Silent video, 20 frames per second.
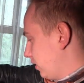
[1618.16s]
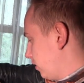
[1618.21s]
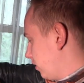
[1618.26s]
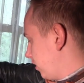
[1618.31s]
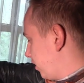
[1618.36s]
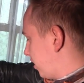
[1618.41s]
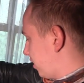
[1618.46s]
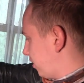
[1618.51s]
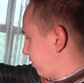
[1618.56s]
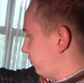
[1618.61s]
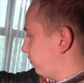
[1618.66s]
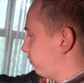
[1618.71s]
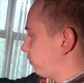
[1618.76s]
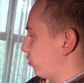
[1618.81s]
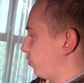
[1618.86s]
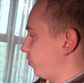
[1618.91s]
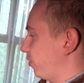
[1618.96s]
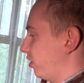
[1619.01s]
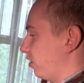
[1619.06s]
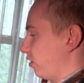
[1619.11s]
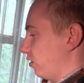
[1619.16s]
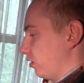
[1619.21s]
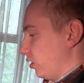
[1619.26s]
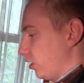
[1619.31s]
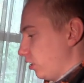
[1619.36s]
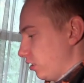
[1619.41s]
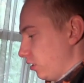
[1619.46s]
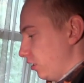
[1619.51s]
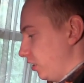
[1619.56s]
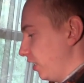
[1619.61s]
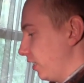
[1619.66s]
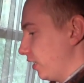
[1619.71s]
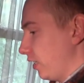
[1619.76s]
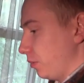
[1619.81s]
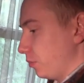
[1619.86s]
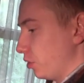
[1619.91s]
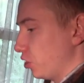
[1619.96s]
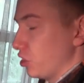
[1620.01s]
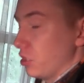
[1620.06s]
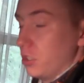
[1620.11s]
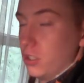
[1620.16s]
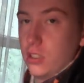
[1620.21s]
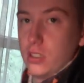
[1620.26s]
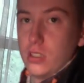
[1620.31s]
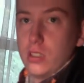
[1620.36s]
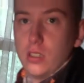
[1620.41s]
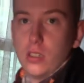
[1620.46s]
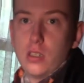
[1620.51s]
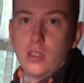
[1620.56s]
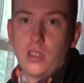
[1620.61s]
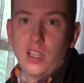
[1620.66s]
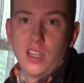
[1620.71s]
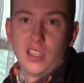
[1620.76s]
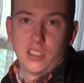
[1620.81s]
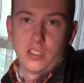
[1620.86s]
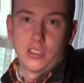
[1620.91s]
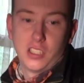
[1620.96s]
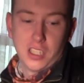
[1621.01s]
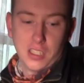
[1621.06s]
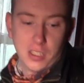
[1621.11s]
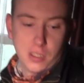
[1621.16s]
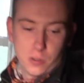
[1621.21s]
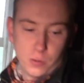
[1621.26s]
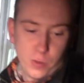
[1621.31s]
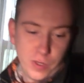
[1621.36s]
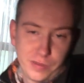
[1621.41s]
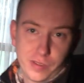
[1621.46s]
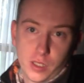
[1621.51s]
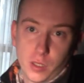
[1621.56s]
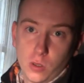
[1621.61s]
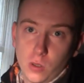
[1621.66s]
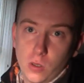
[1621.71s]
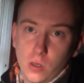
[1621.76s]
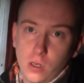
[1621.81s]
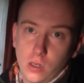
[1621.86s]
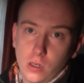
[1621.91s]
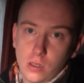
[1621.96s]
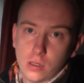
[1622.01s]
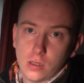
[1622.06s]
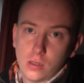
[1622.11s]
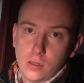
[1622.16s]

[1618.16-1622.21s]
it's from uh, another needling machine, like a Singer we found earlier.